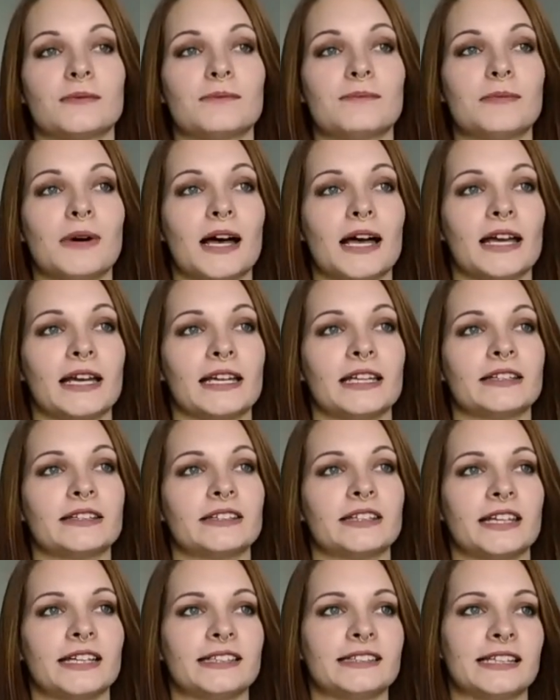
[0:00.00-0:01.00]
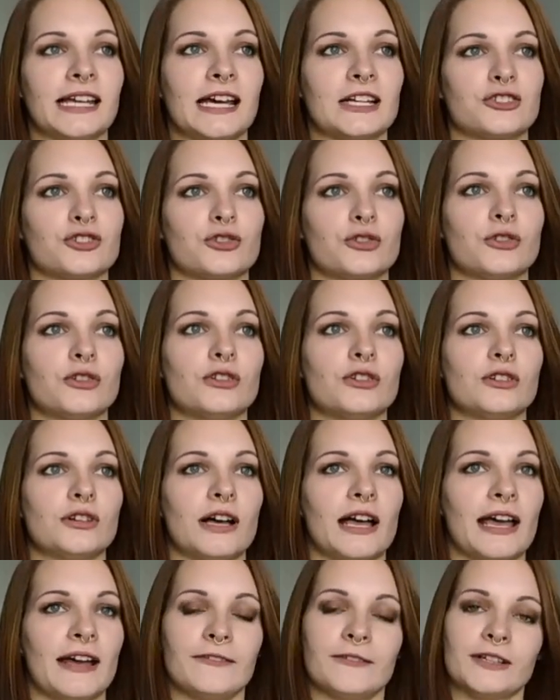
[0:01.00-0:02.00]
my like natural
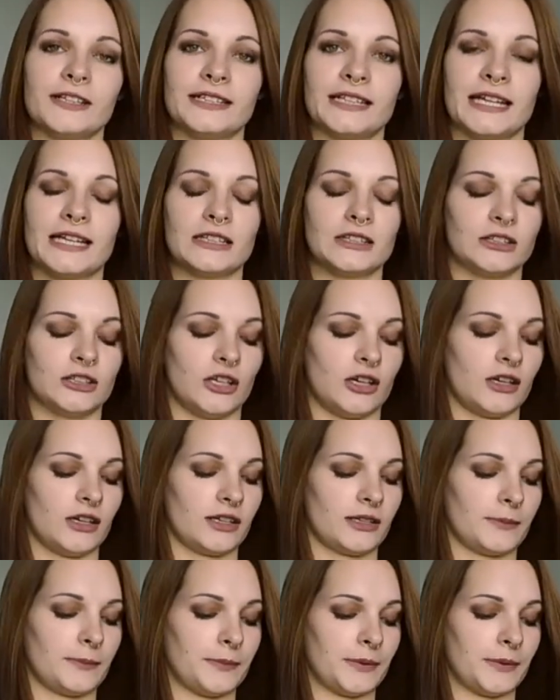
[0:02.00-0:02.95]
everyday look,